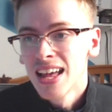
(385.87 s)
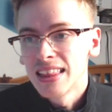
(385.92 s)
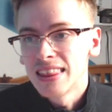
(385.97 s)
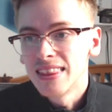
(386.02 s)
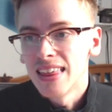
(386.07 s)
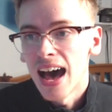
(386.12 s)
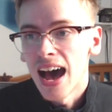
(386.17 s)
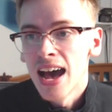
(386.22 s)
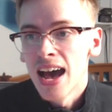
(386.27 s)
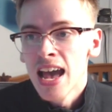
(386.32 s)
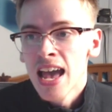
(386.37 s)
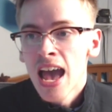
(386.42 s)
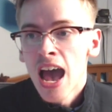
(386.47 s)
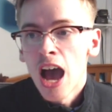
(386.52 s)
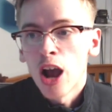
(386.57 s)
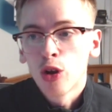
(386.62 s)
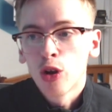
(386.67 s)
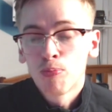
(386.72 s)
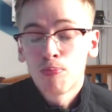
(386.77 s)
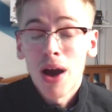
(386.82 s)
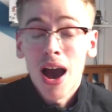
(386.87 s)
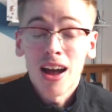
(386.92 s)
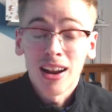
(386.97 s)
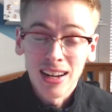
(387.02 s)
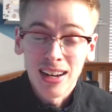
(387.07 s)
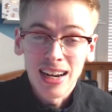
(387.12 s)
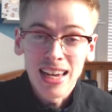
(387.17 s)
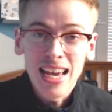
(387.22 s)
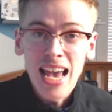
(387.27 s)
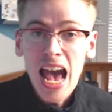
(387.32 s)
that
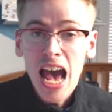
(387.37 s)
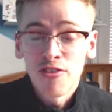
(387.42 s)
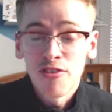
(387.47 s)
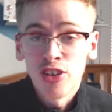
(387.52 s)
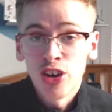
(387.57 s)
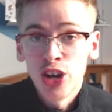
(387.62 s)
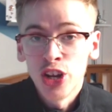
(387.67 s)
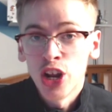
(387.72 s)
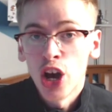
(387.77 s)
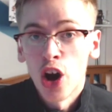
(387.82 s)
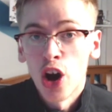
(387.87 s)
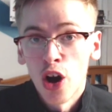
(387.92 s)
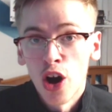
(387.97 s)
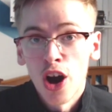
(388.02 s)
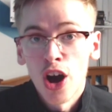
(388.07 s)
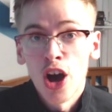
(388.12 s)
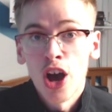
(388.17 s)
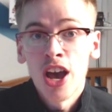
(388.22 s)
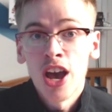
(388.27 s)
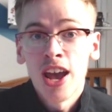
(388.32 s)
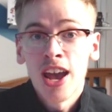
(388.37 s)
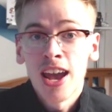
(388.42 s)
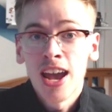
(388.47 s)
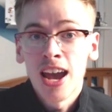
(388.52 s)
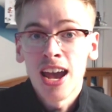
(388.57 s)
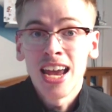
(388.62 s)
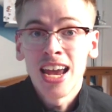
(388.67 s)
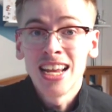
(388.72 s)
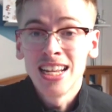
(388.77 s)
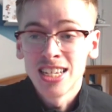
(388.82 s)
apparently Everton are
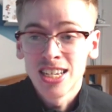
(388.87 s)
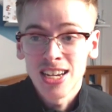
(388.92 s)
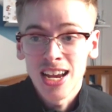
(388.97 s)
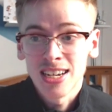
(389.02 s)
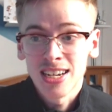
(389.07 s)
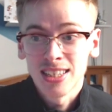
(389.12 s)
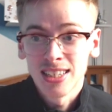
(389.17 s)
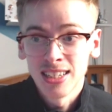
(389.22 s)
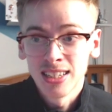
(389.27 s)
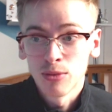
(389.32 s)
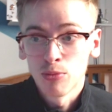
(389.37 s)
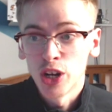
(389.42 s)
interested.